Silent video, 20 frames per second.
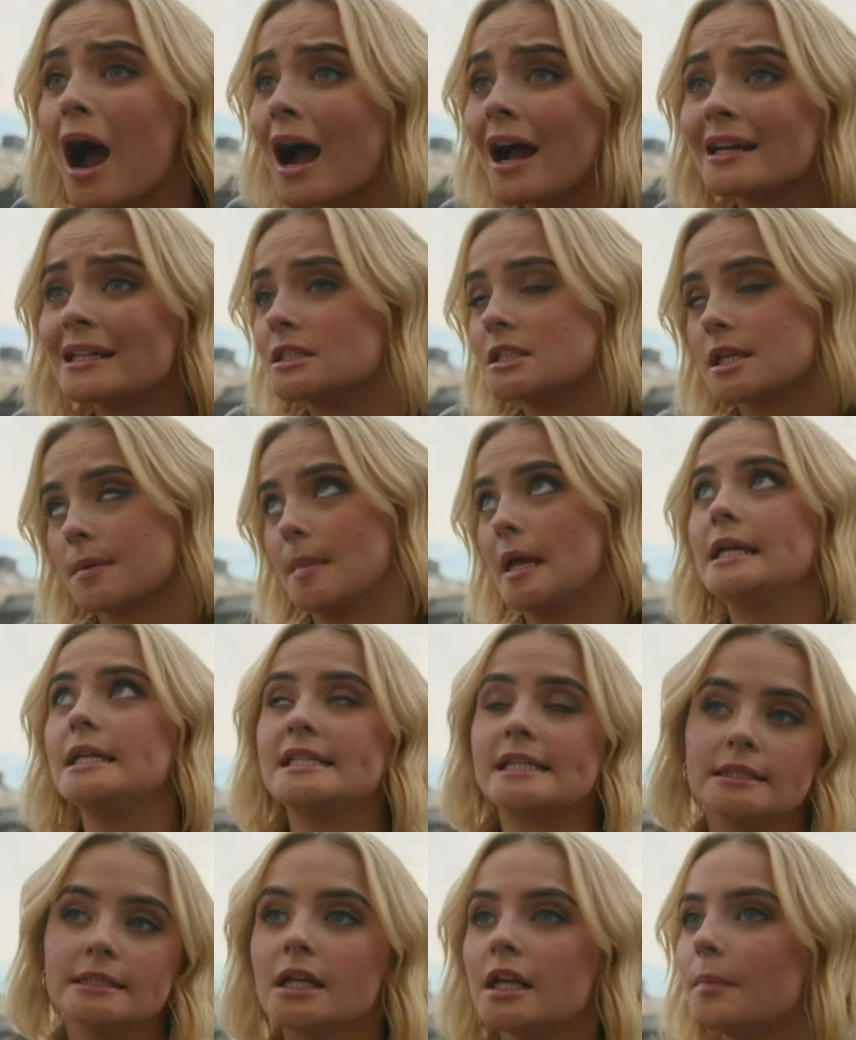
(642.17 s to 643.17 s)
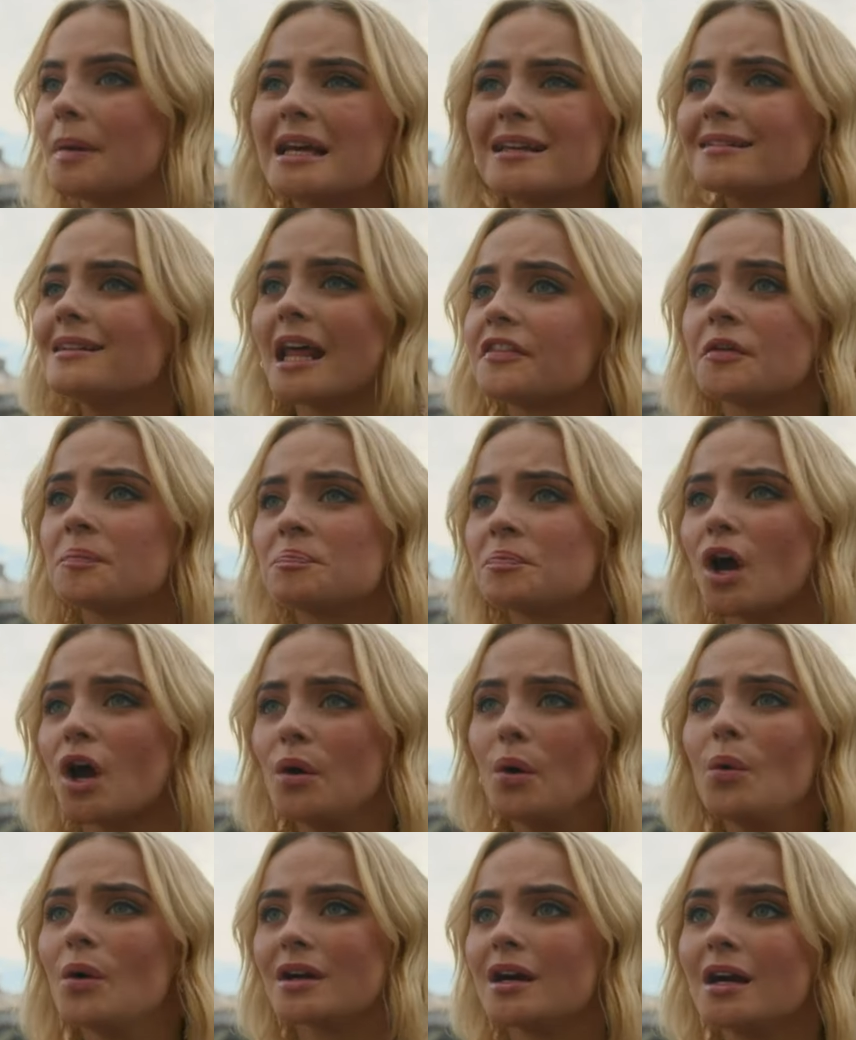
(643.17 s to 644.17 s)
runs downstairs and asks
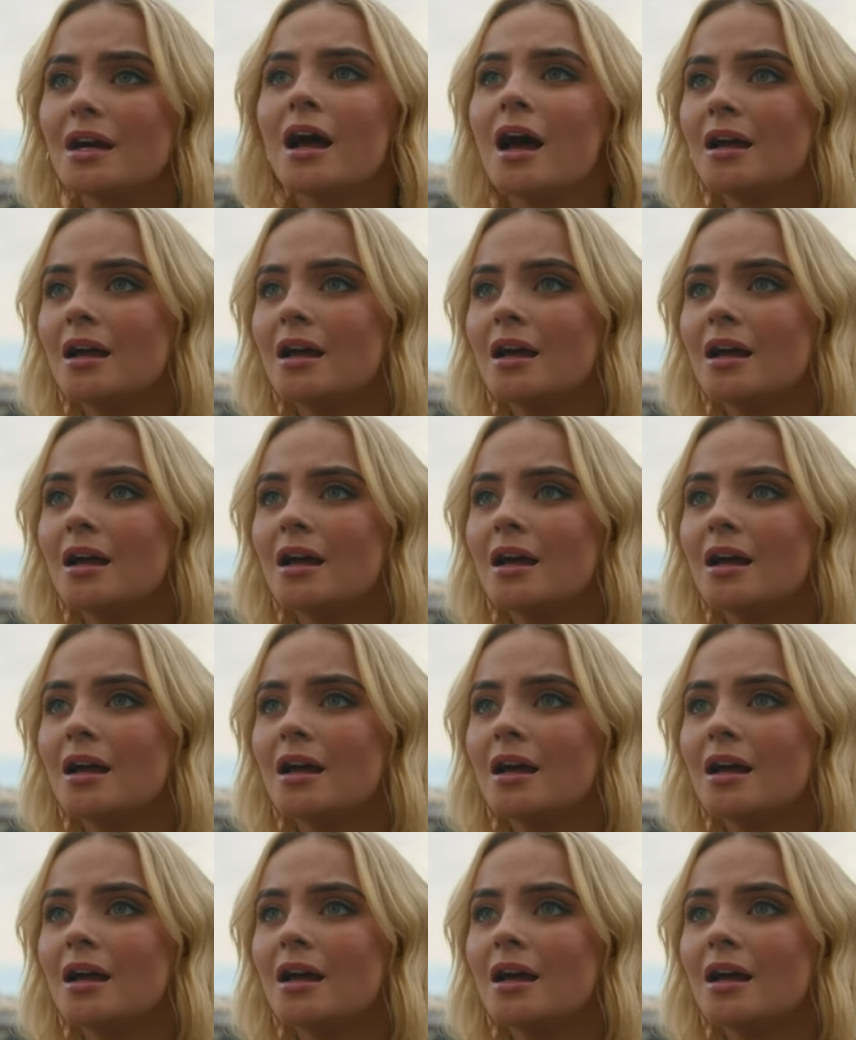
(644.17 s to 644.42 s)
Mrs. Flood